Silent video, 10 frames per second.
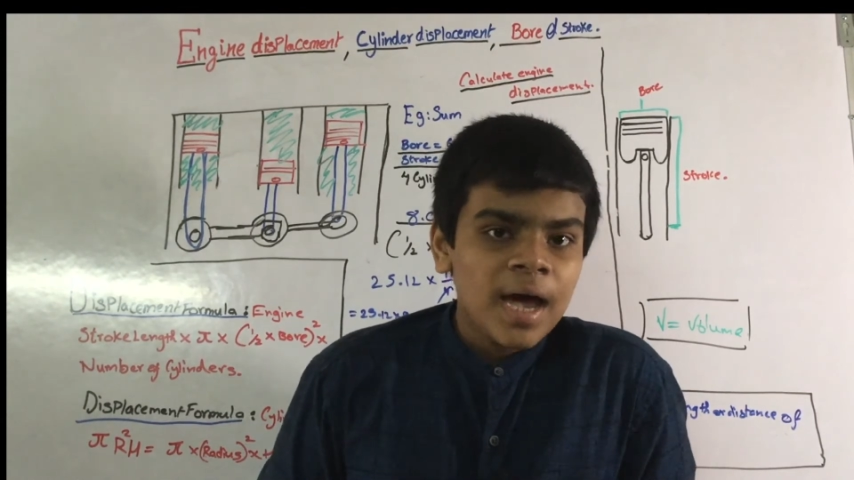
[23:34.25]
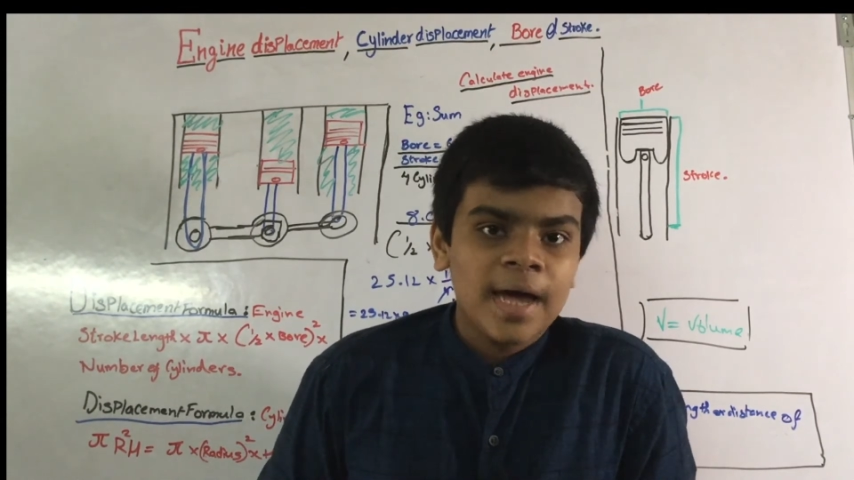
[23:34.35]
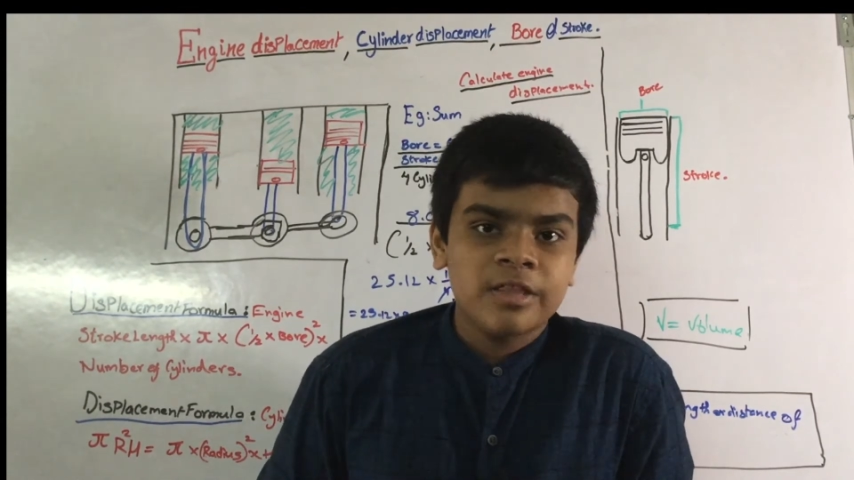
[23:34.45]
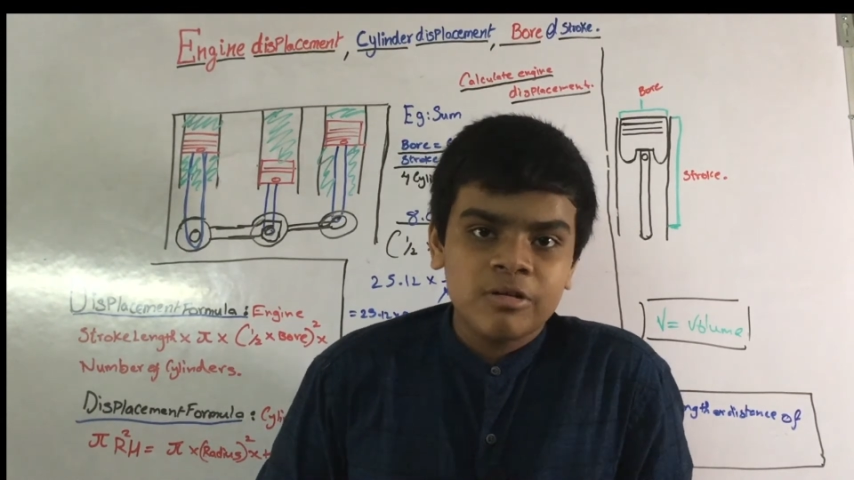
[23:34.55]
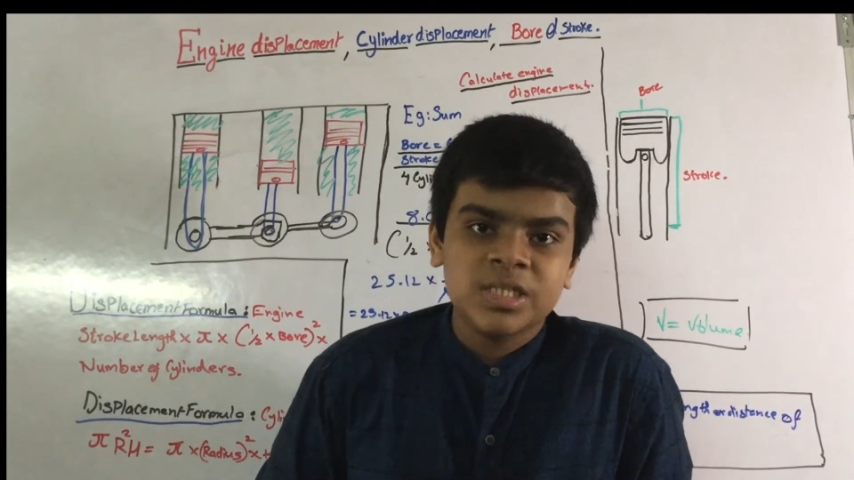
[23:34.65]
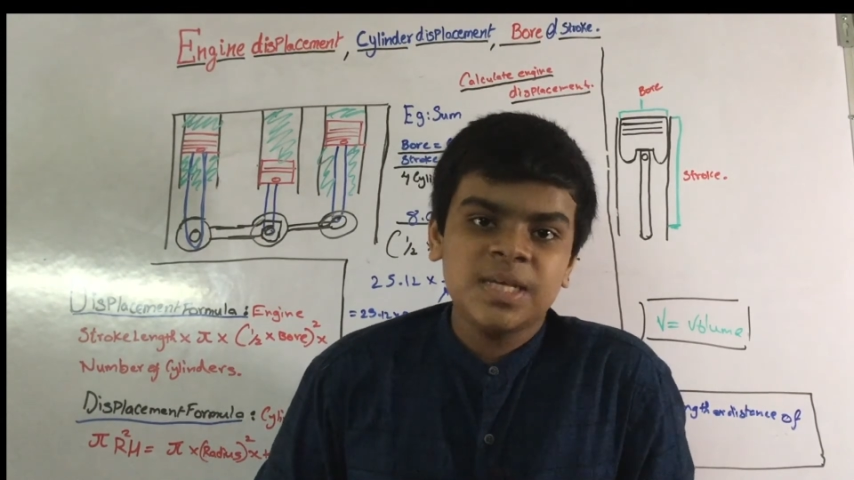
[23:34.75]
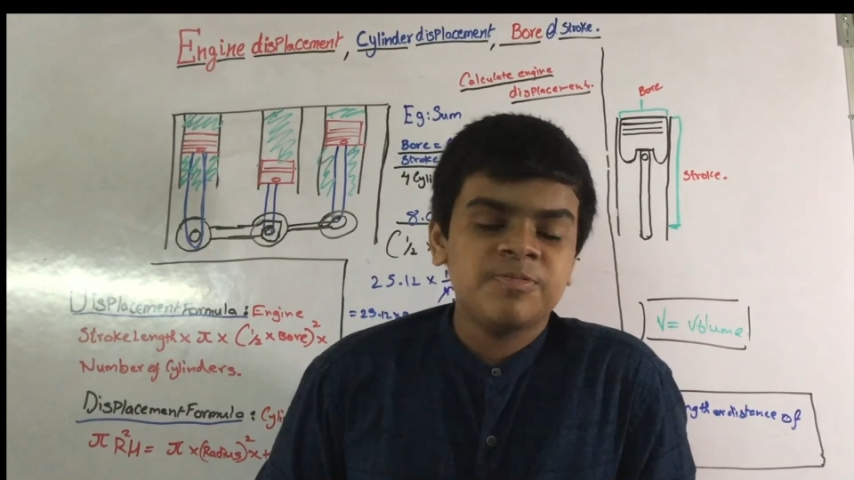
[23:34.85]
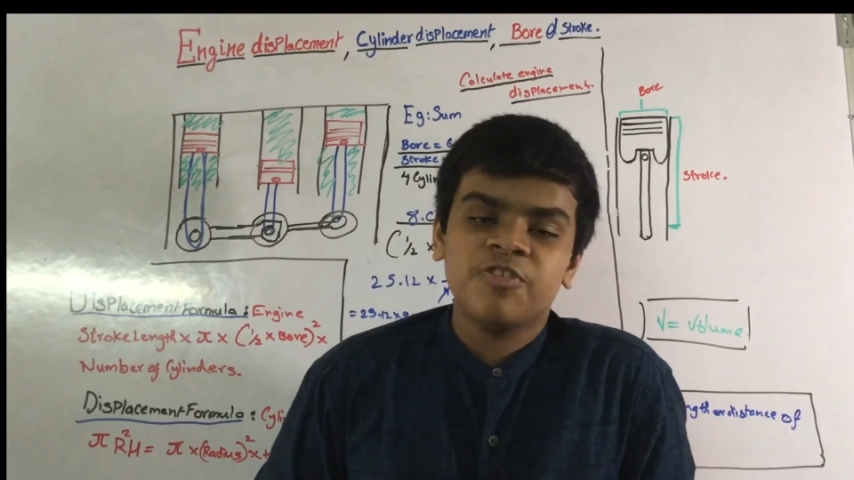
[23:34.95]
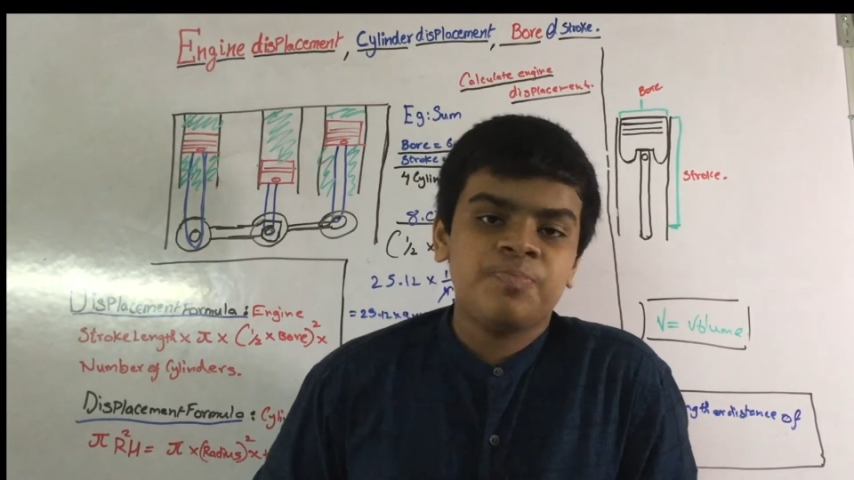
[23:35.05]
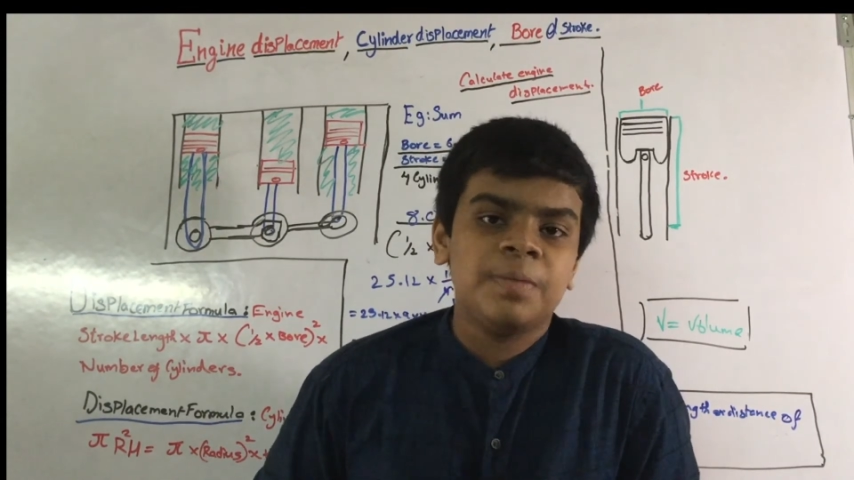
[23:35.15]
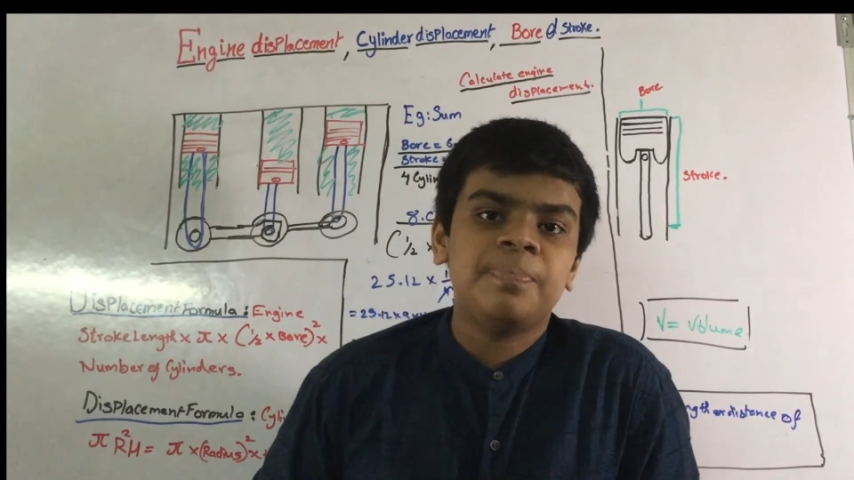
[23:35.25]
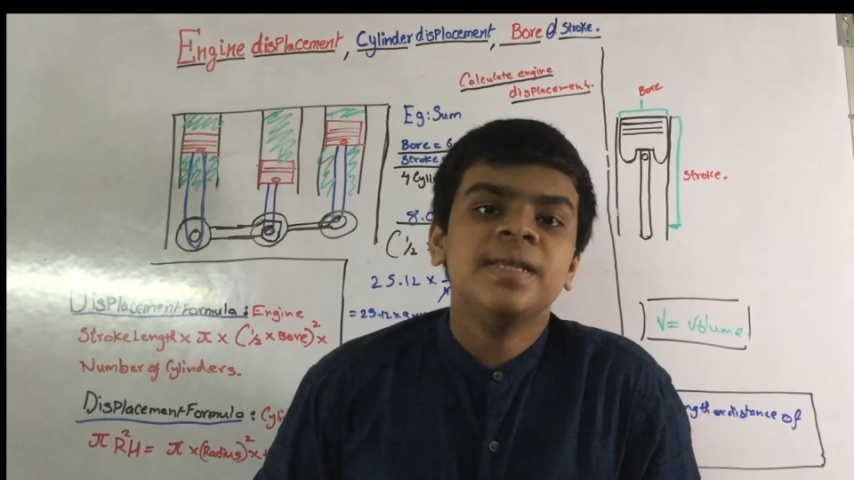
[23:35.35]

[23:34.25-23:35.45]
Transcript: and those types of people.